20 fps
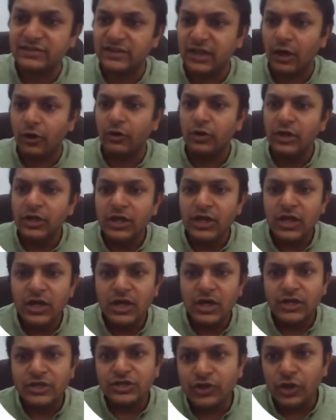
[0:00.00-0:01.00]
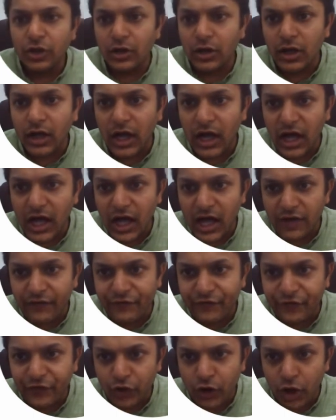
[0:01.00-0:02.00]
Now, so
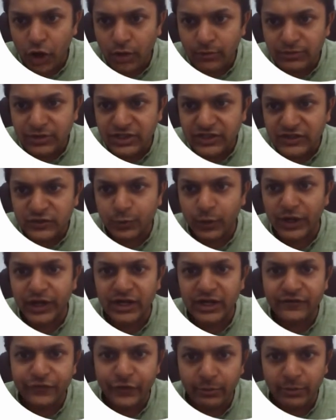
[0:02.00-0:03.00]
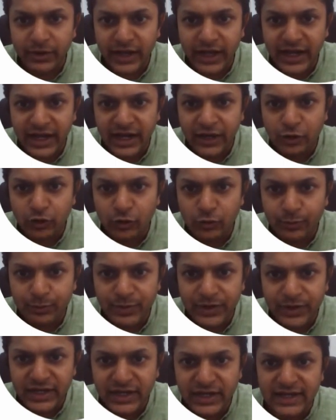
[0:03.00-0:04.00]
from this point, from A to
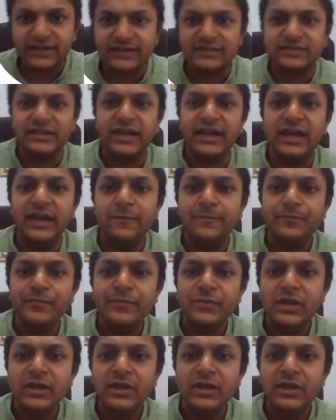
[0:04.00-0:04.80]
B, let us say,